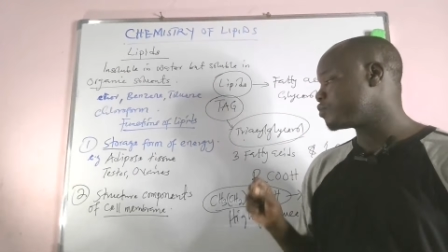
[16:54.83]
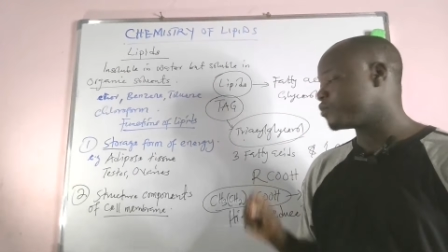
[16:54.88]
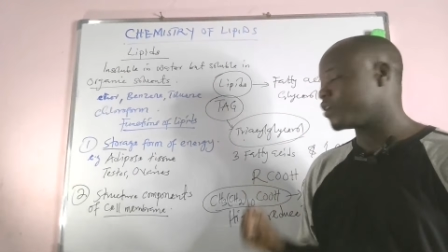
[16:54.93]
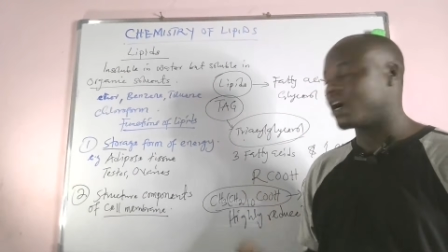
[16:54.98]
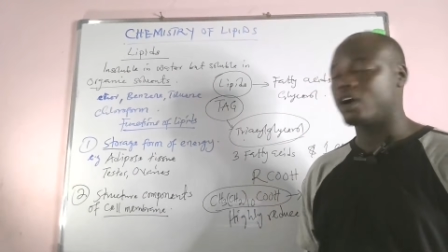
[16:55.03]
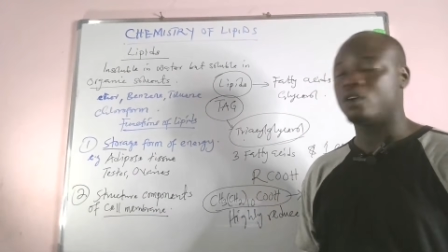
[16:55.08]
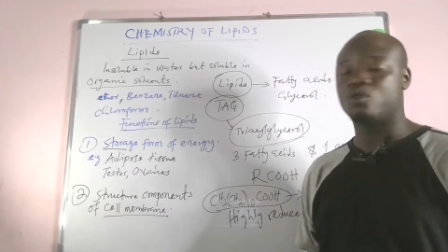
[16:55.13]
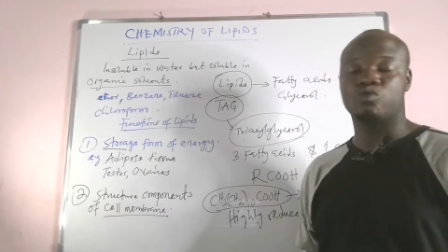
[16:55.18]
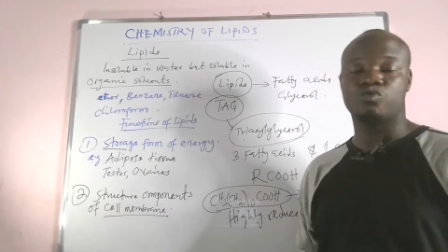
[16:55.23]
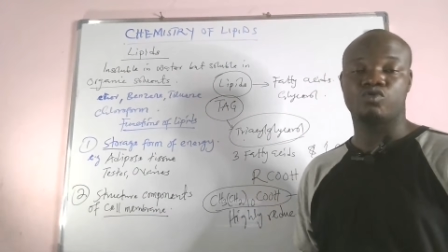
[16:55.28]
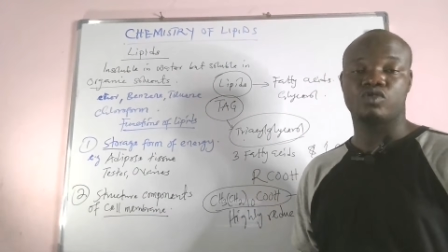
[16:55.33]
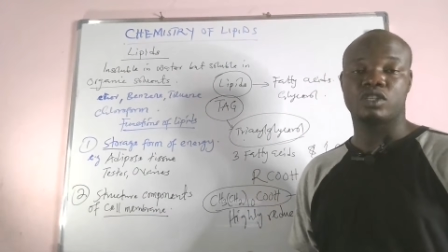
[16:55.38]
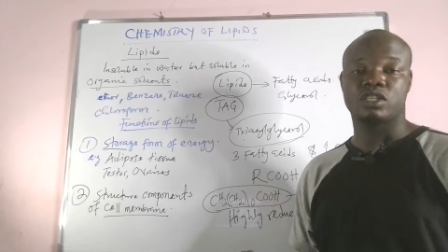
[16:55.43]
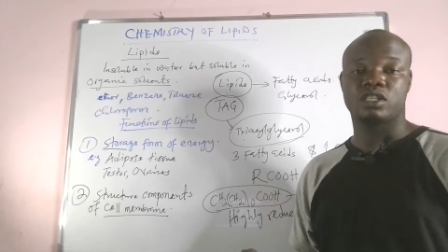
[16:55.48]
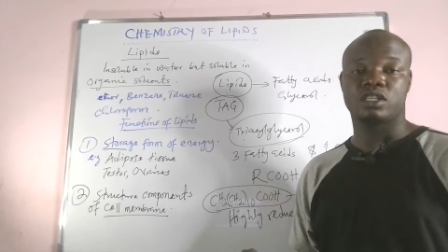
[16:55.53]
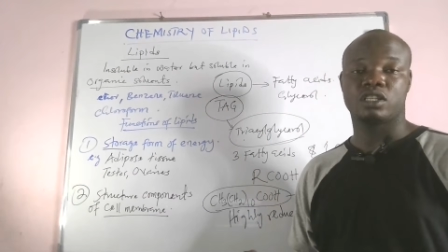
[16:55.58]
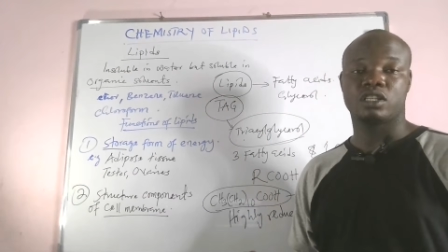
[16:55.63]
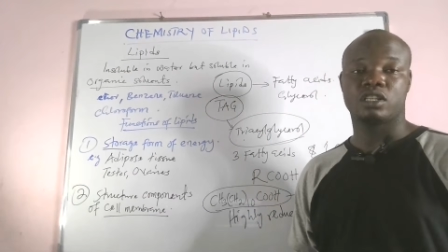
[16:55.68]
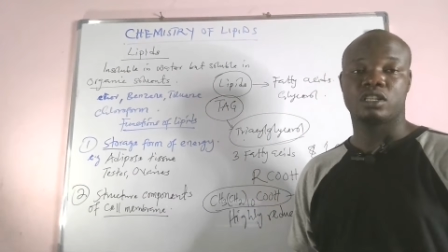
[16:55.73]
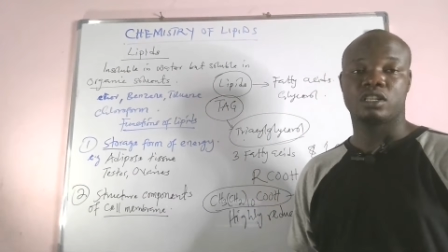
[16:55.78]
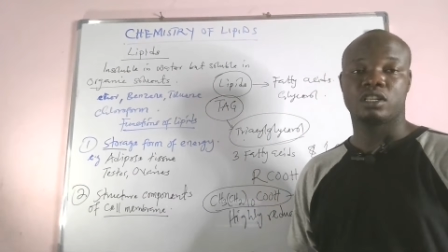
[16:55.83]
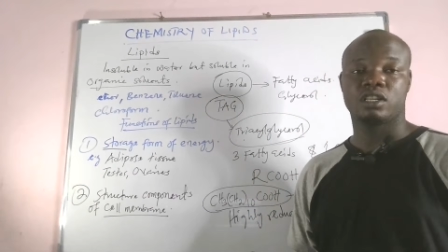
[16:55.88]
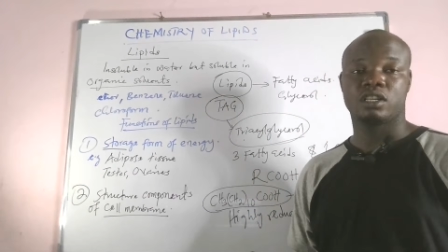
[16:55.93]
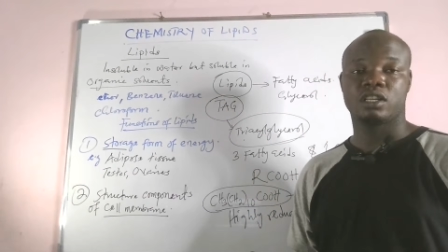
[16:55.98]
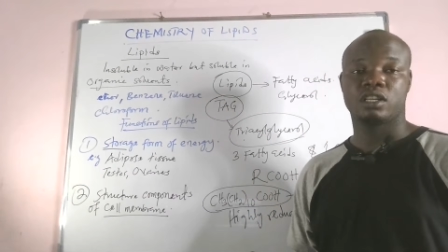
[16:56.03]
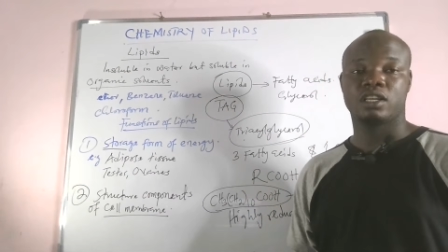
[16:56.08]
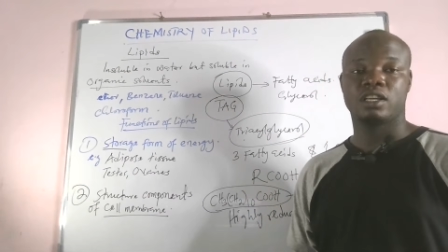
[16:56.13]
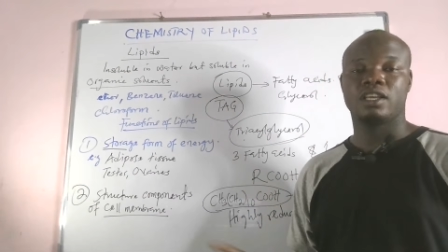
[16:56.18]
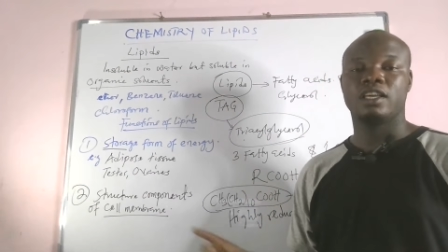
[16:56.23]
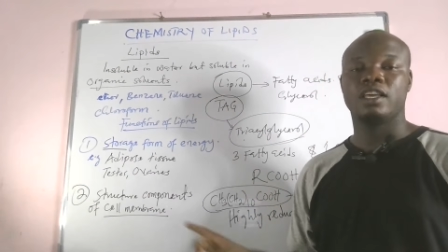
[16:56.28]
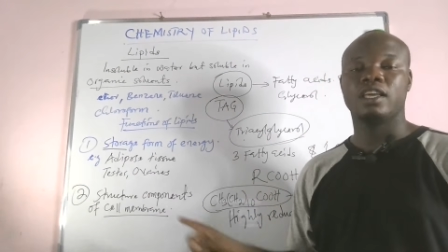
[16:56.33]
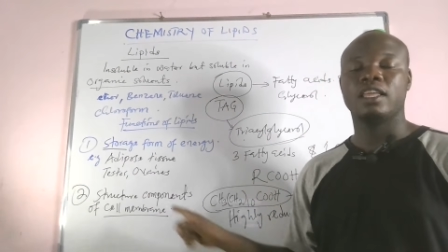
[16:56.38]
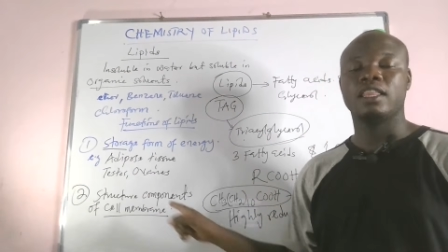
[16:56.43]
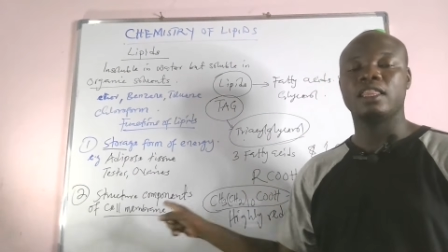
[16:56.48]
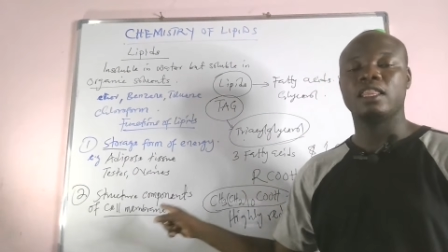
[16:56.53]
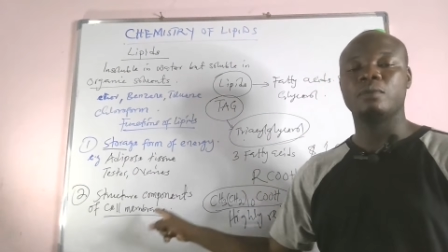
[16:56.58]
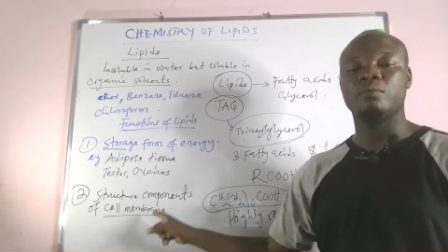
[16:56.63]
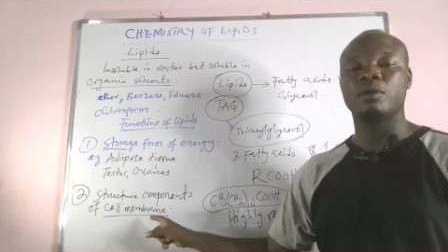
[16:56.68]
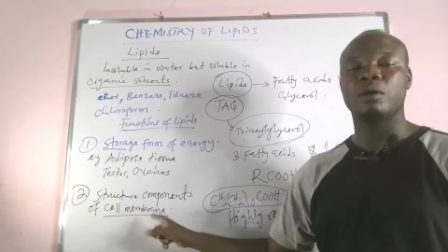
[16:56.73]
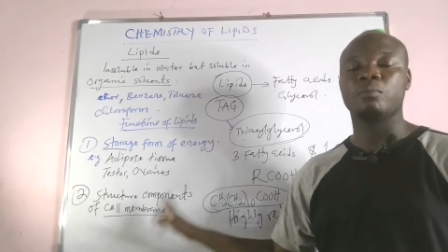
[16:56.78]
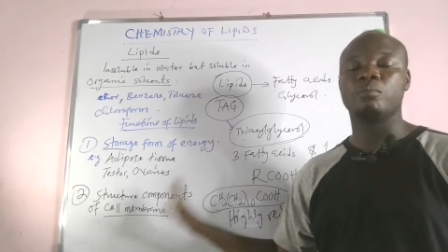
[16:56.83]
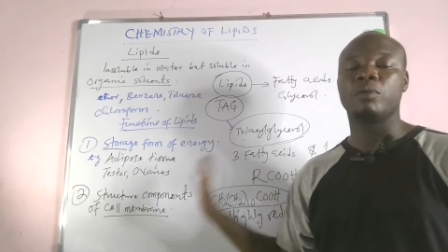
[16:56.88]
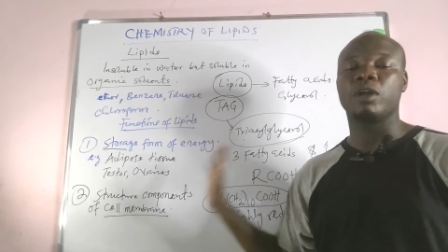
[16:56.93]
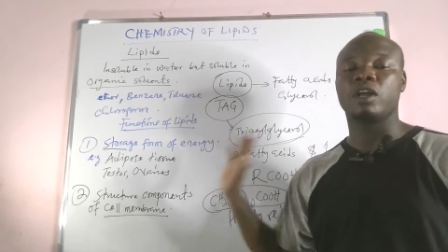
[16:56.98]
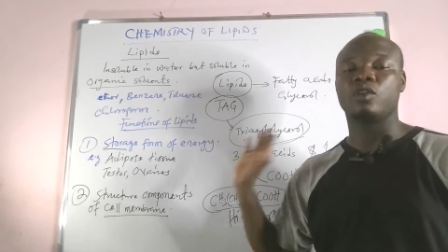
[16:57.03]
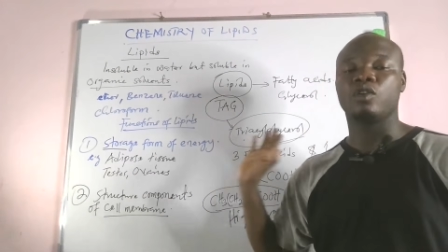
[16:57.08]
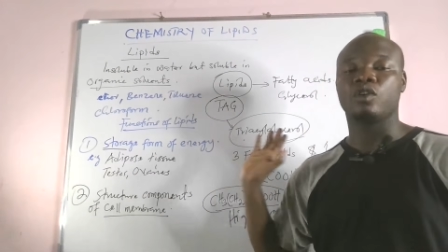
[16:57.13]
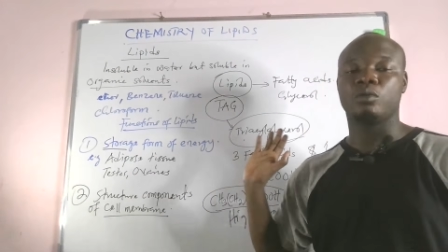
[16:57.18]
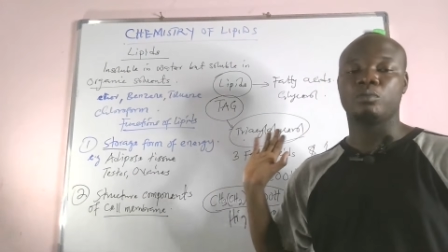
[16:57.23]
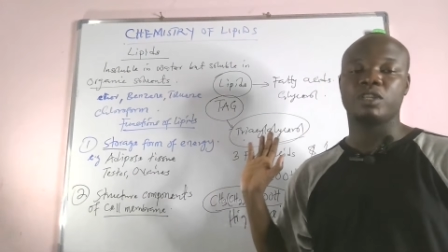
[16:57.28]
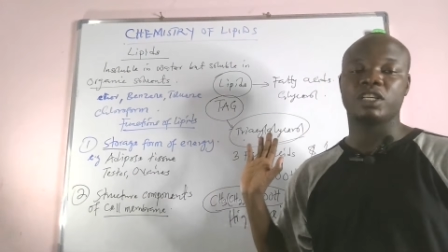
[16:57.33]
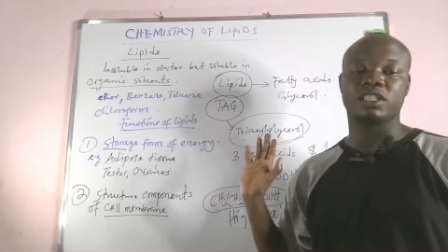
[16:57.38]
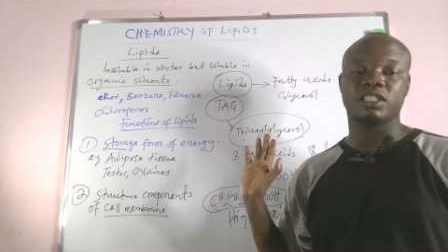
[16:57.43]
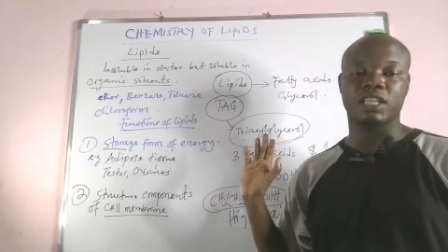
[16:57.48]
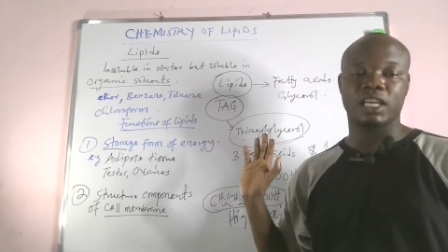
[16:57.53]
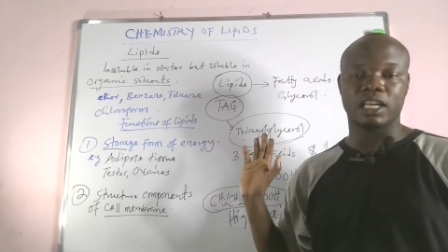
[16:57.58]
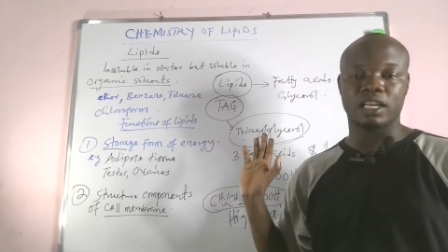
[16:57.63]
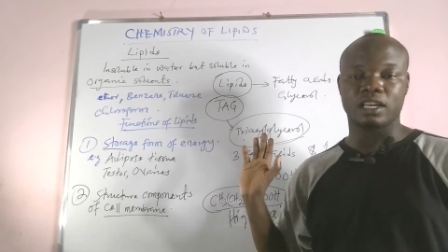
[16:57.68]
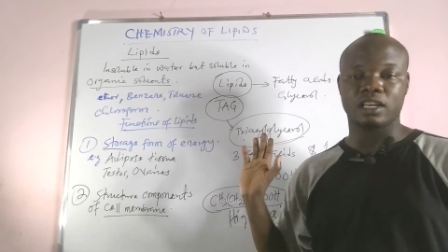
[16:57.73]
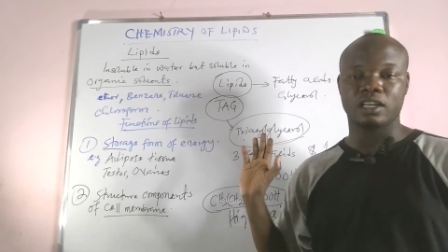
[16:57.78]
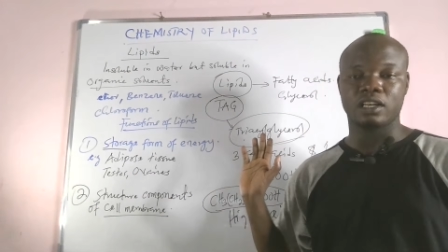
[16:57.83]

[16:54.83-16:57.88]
found in the membrane of the cell?